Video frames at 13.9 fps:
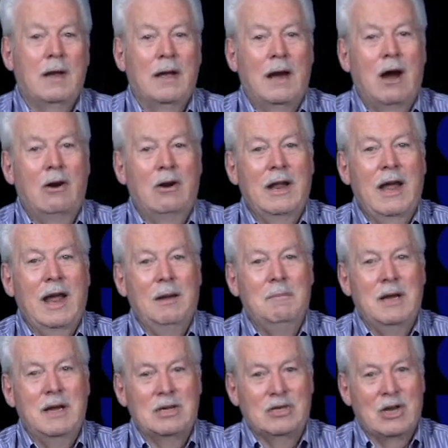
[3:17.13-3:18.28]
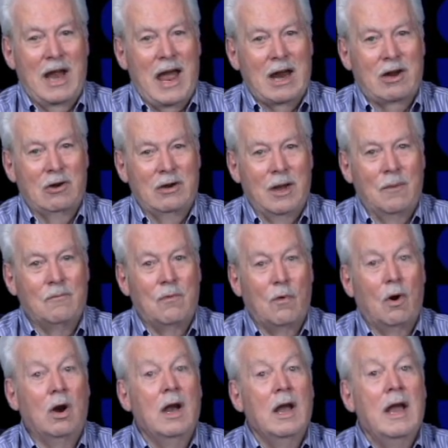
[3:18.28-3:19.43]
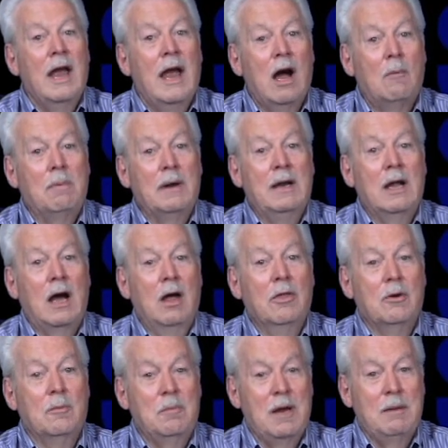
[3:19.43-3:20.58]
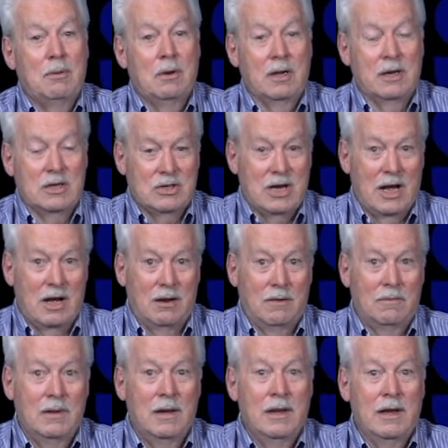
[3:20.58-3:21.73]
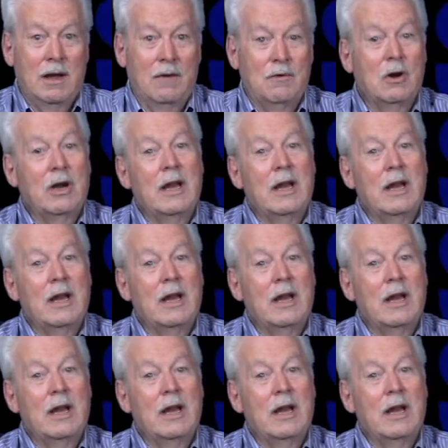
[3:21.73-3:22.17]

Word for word: in our name is an acronym for Helping Other People Excel. If you're